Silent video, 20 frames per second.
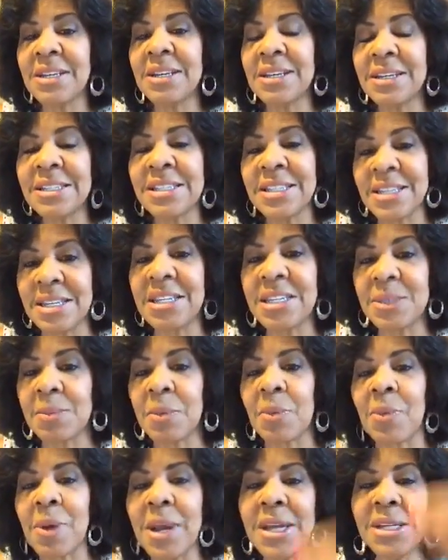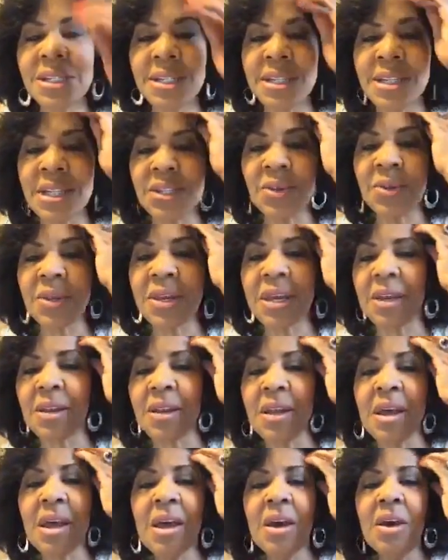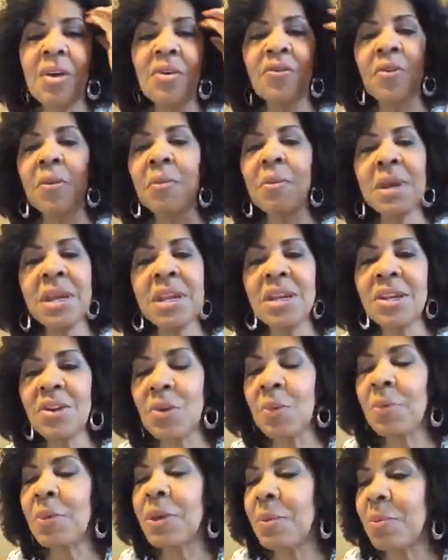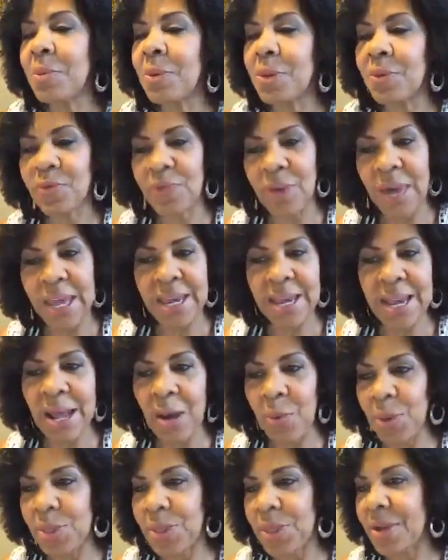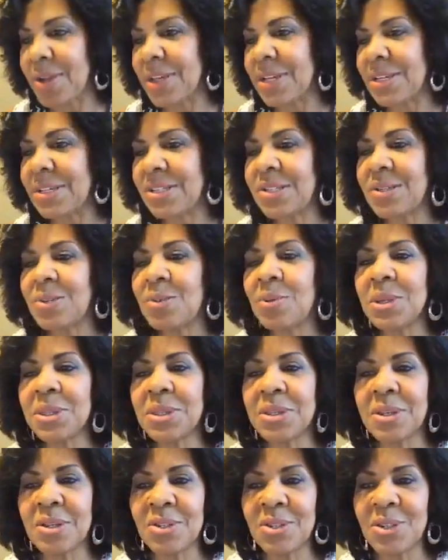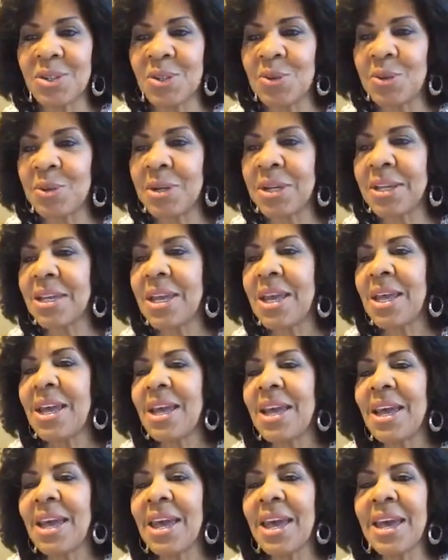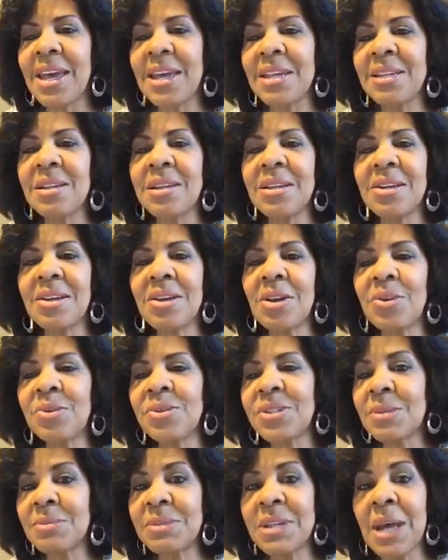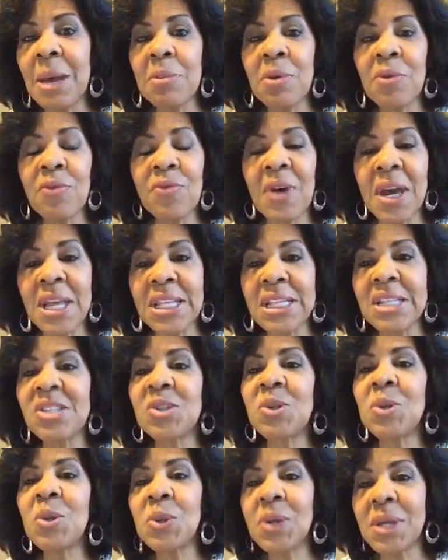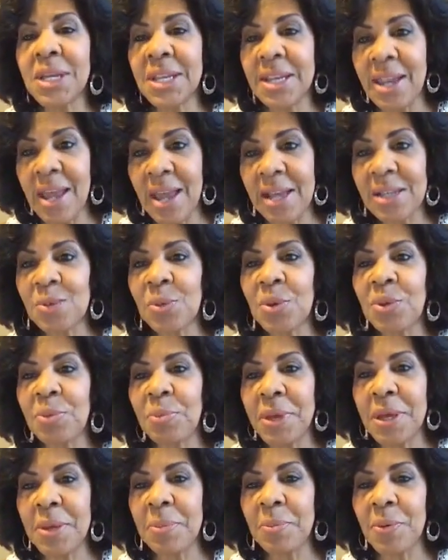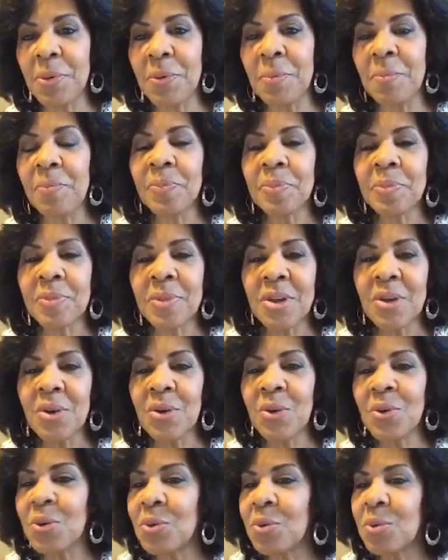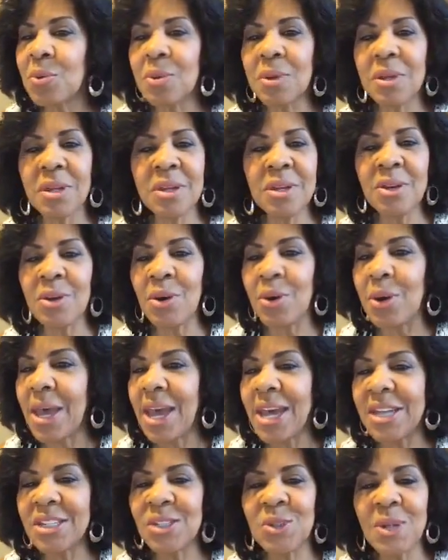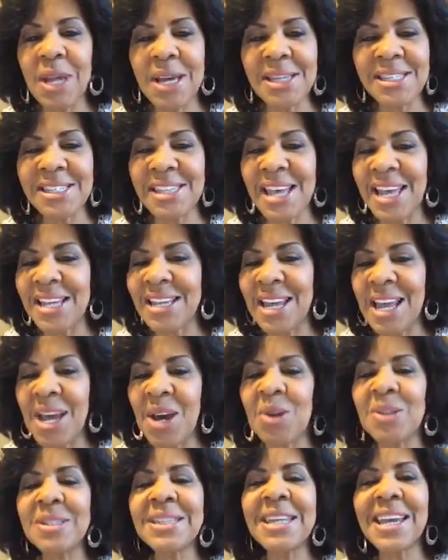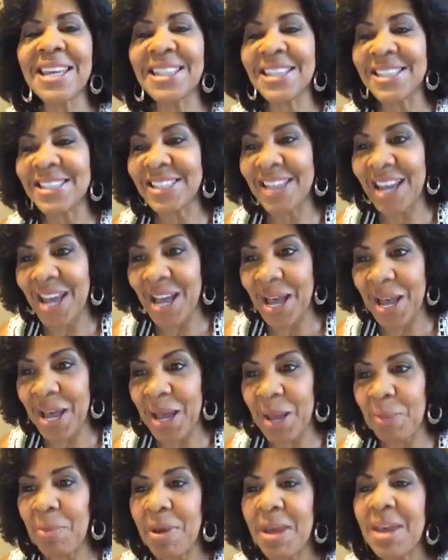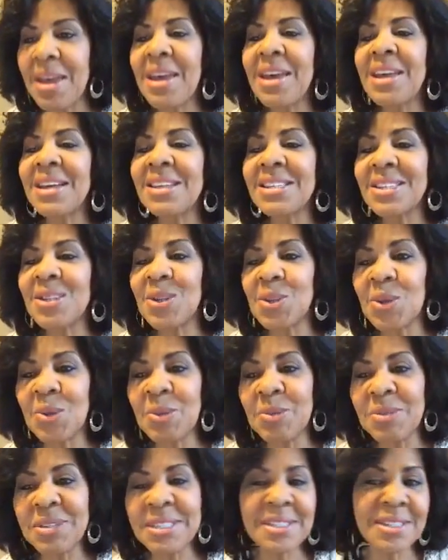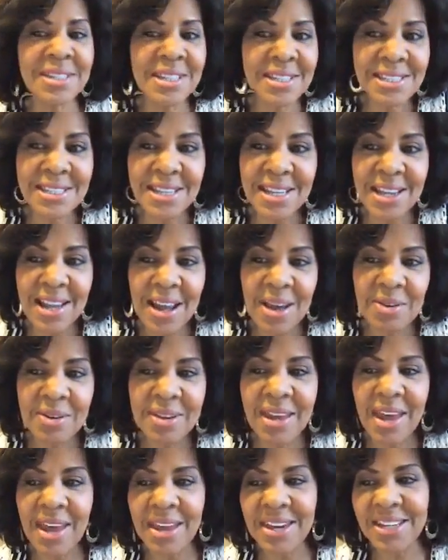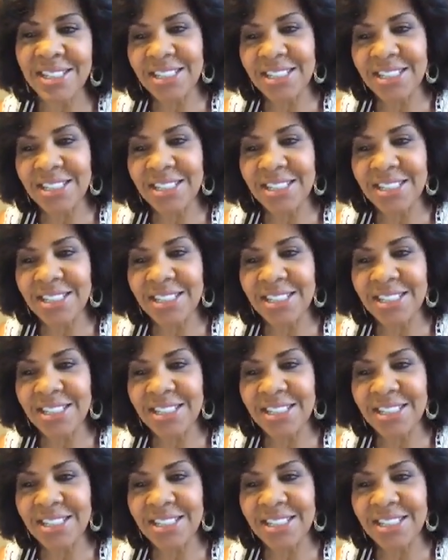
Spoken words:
is the inspiration that you get from meeting new people and finding out what they're into, what they're doing. And, you know, sometimes you find that you connect with people who, you know, had you not sat down, taken the time to just sit down and kind